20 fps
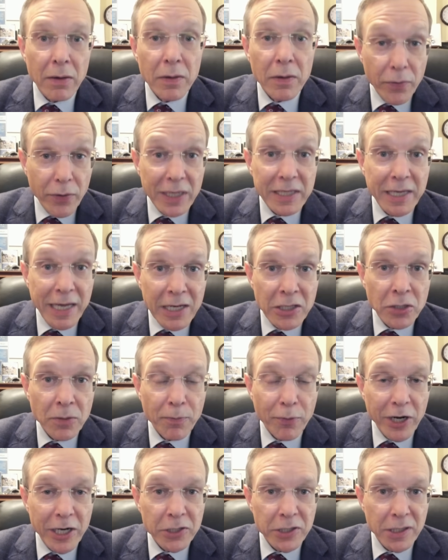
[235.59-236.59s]
radiation
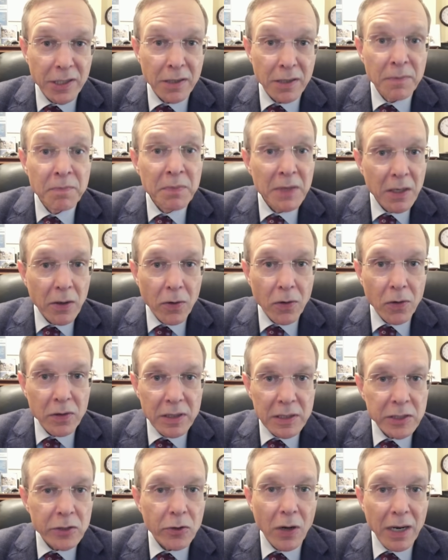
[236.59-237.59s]
pressure or the
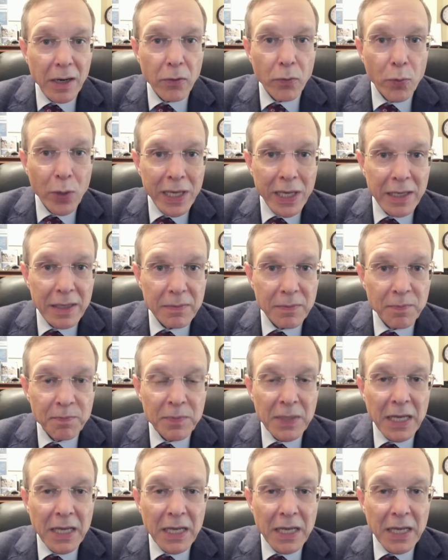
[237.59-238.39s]
solar wind.